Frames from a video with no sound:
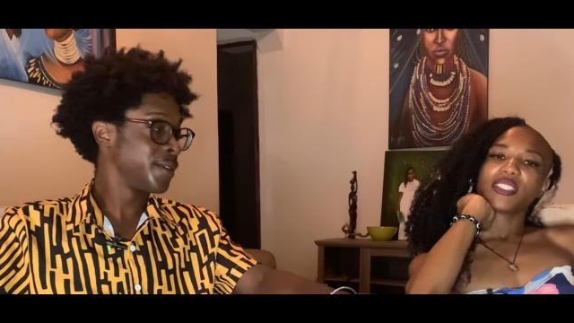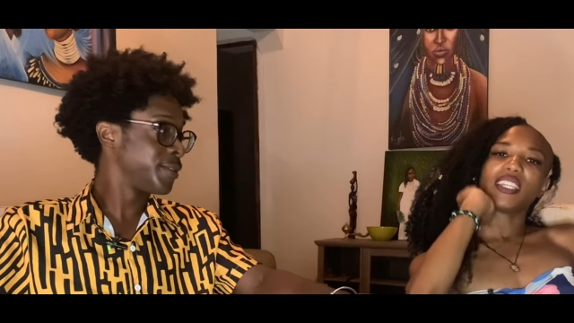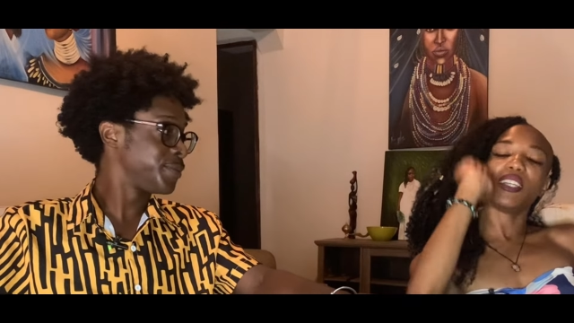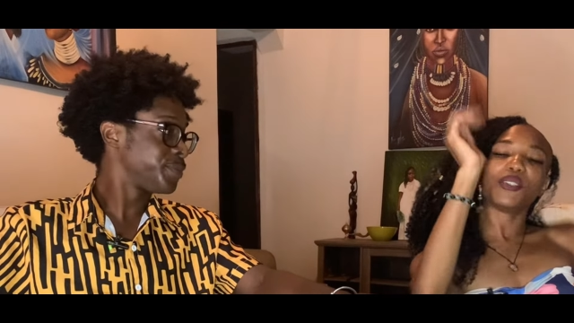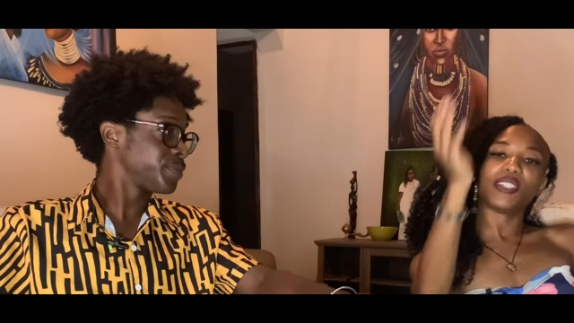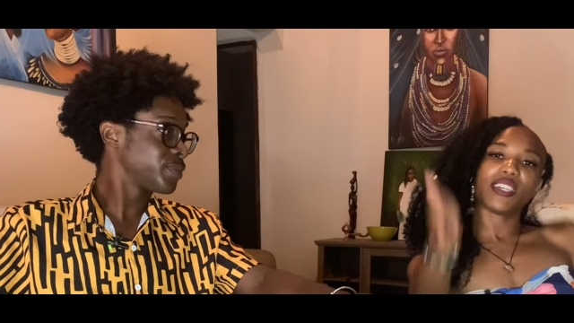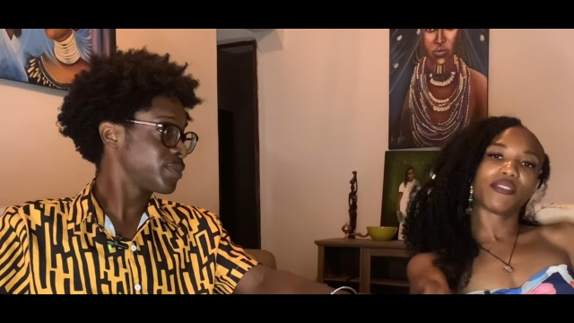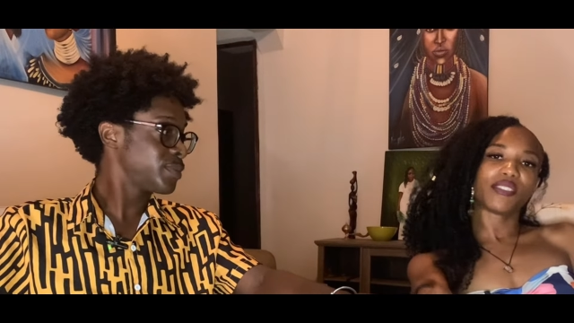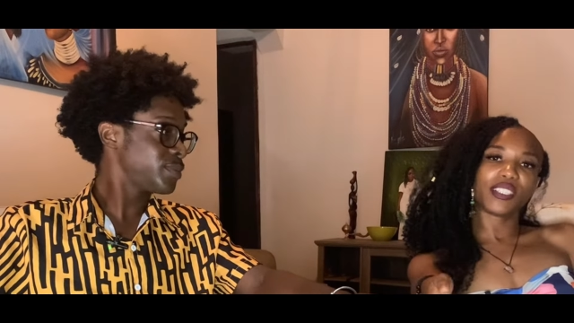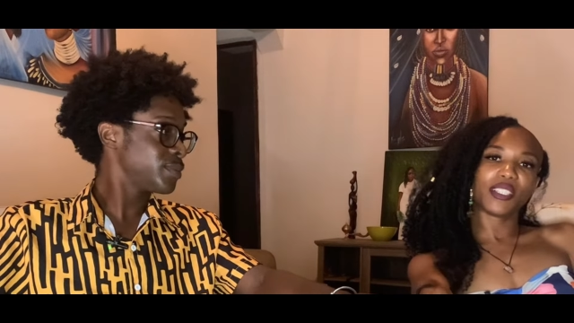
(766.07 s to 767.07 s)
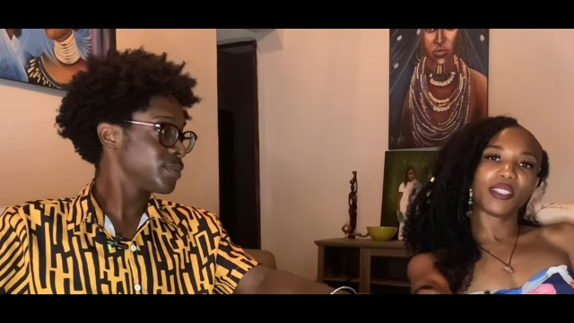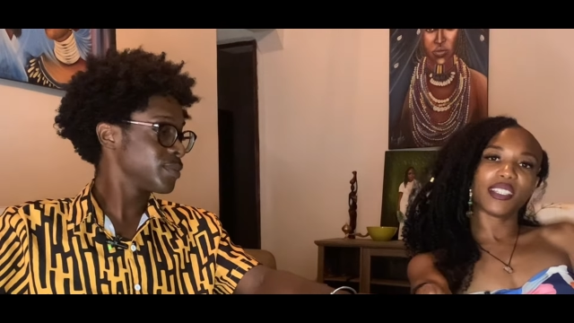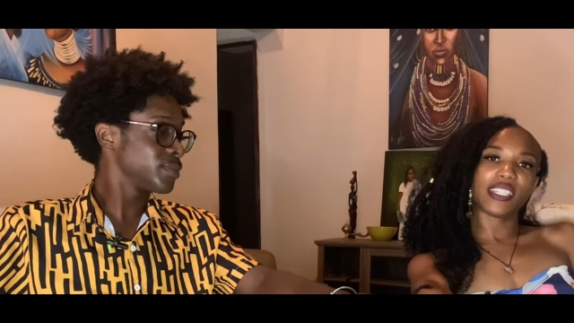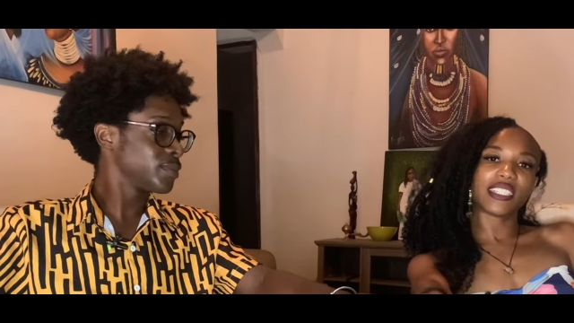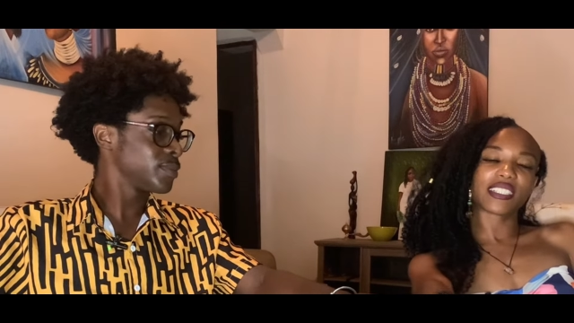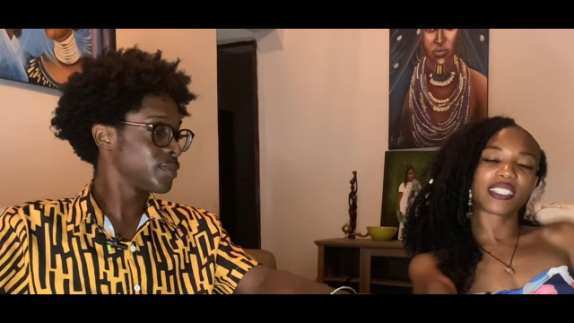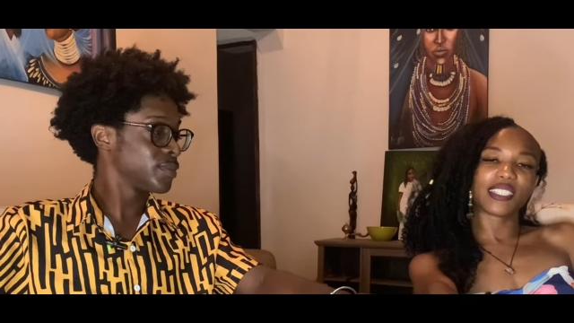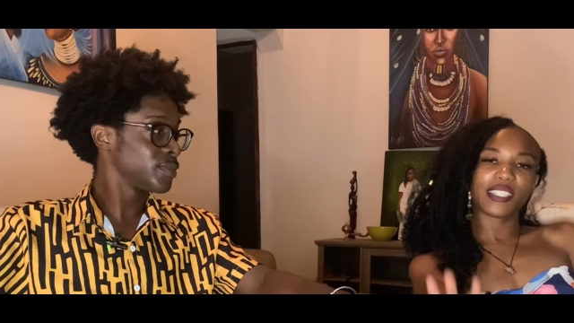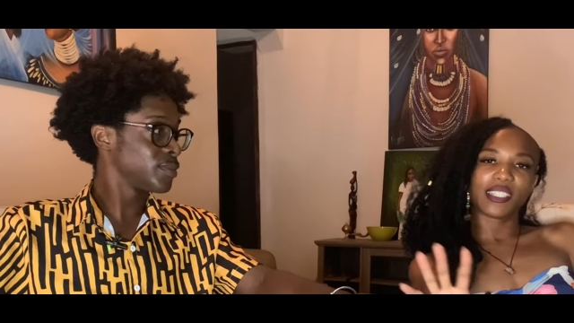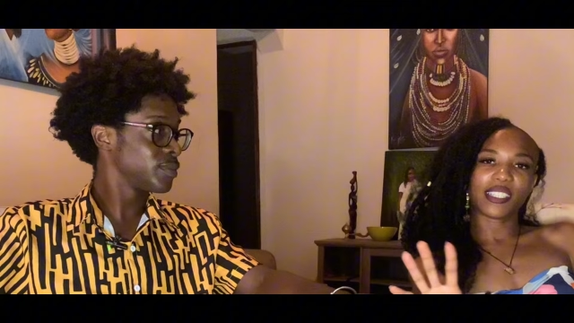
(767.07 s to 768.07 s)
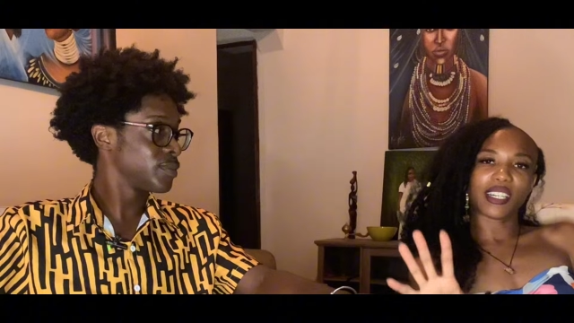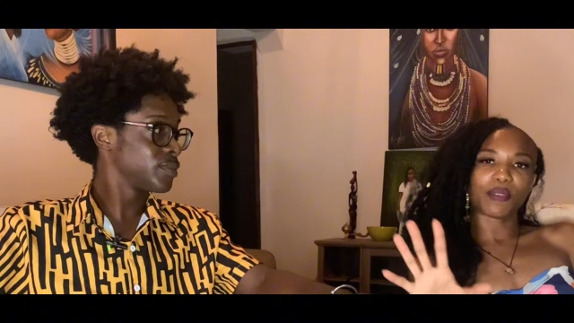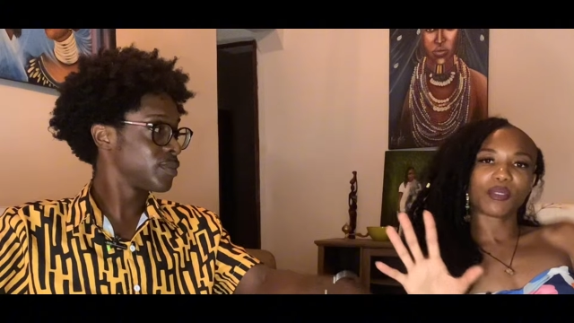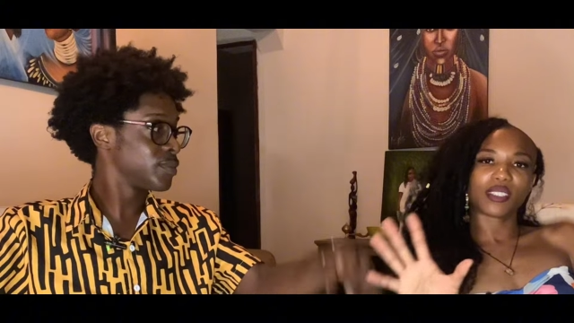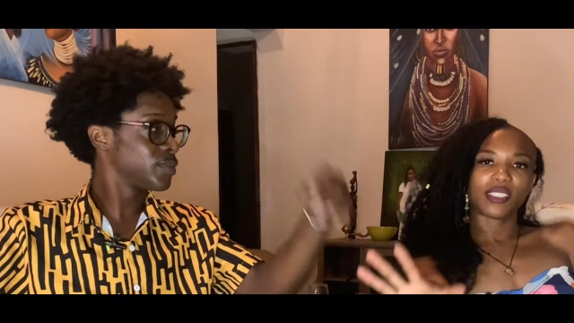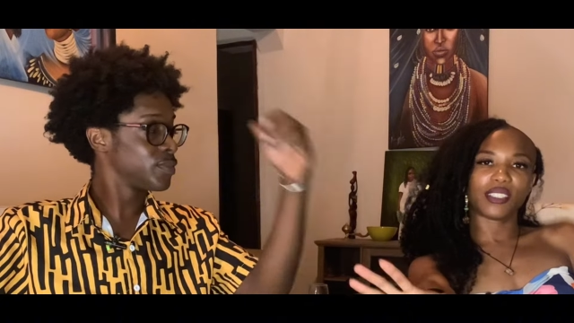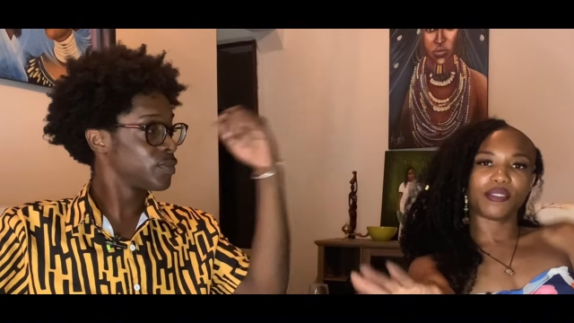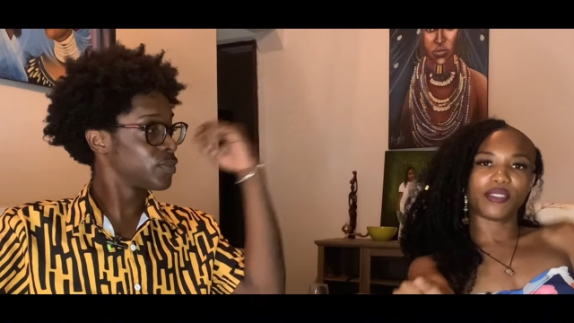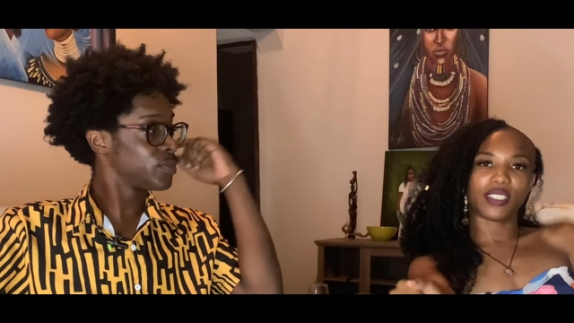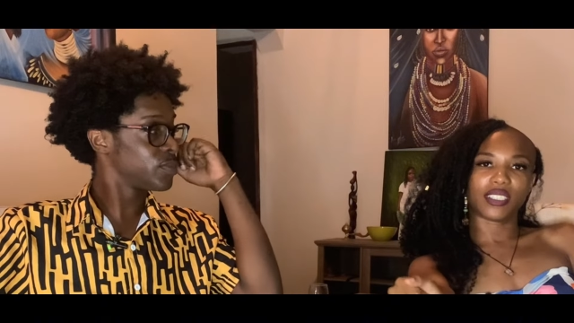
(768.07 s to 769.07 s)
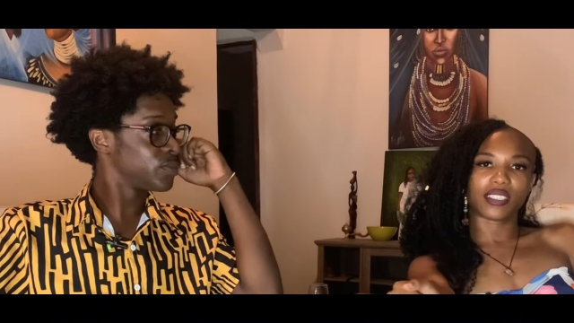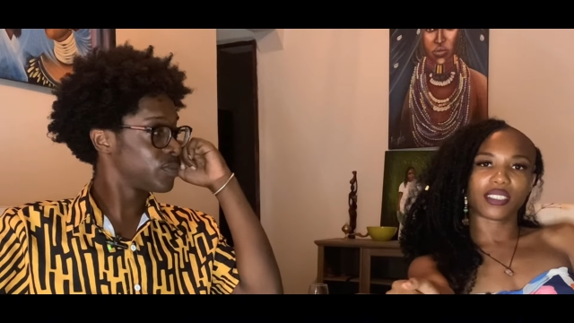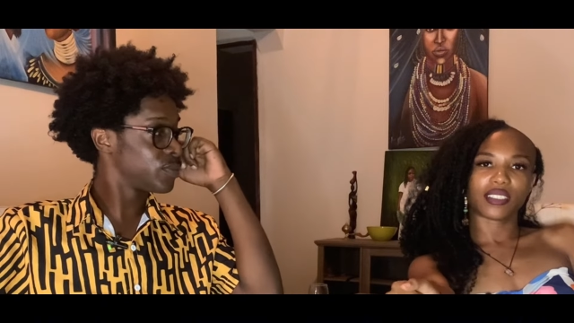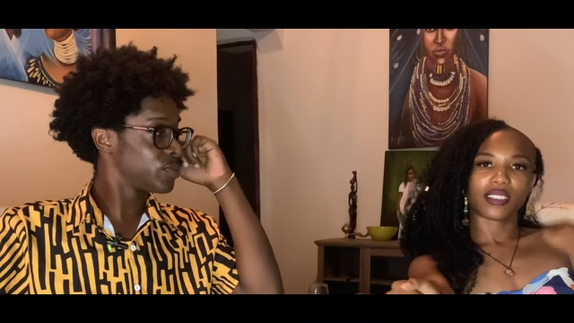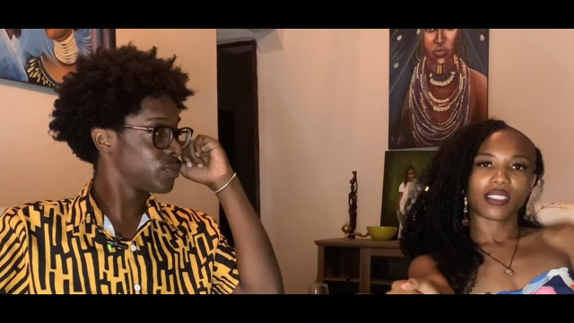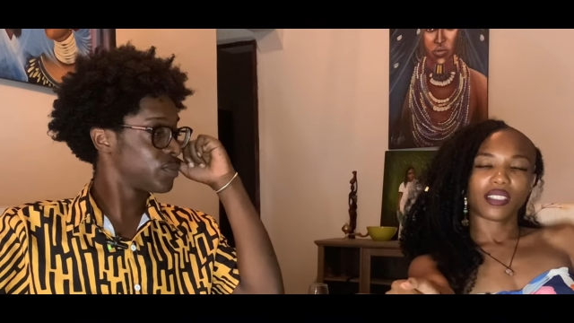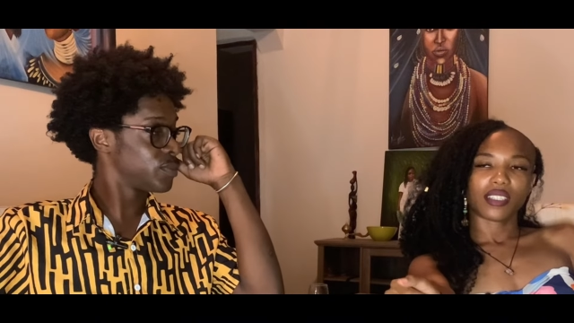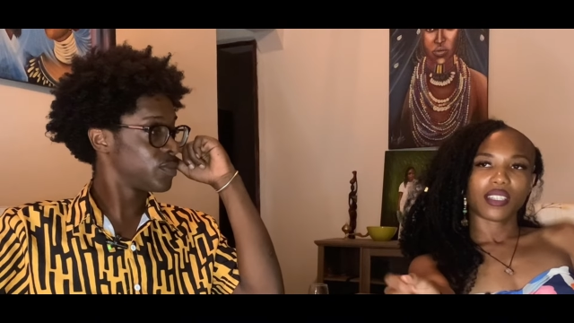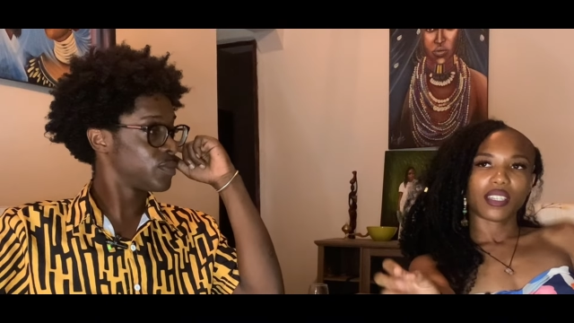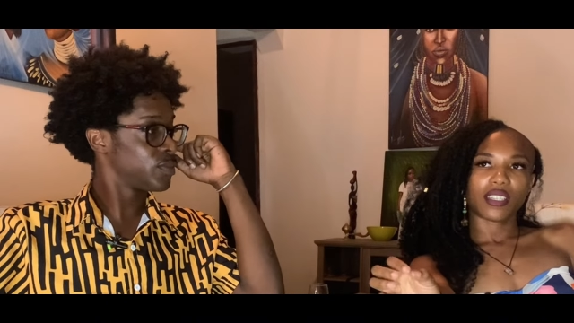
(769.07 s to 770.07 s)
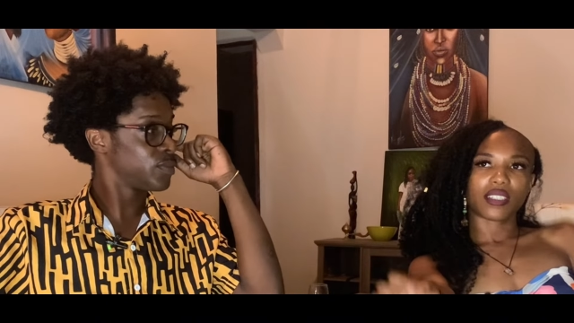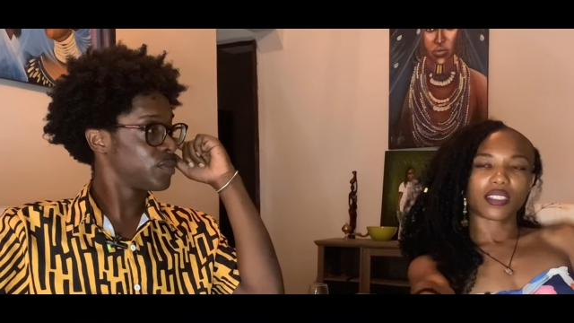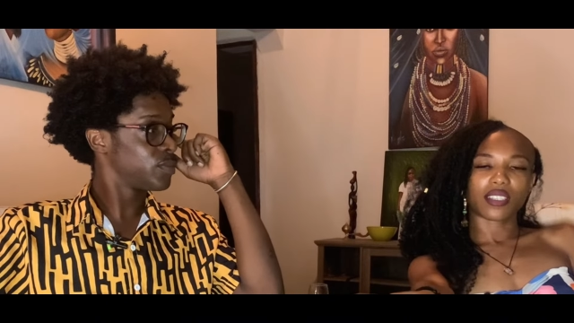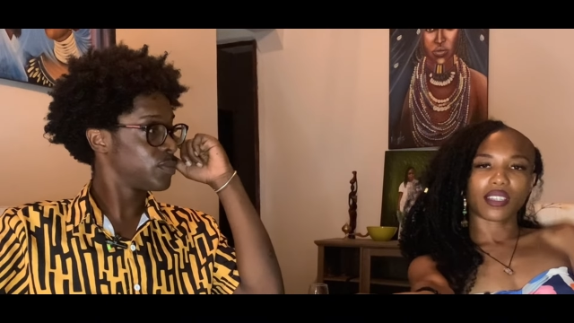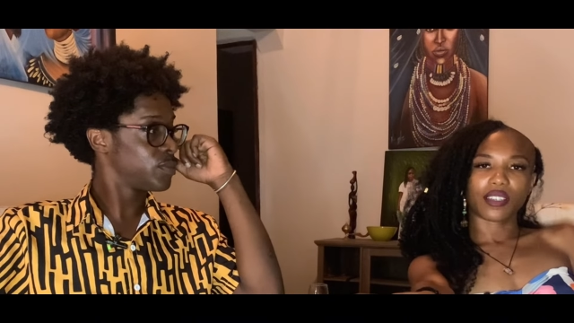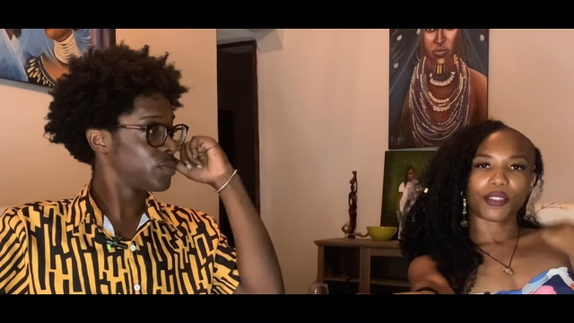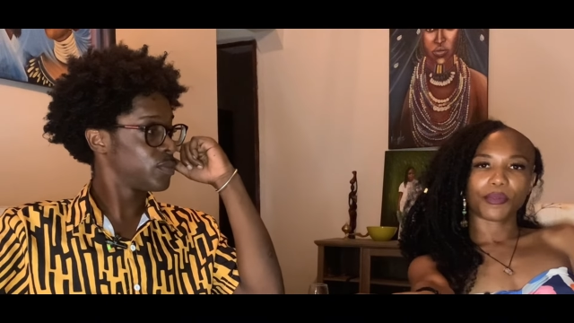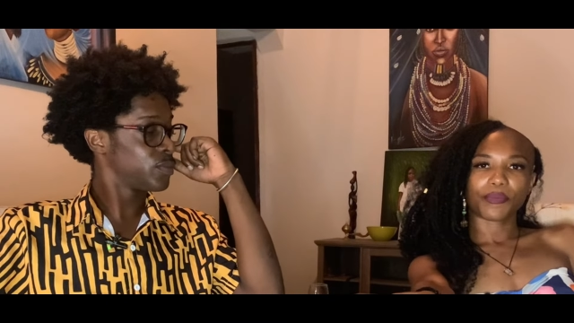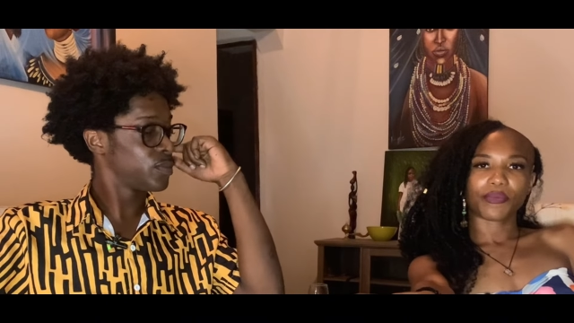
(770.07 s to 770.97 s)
Speaker 1: and definitely let's, I want to leave this and say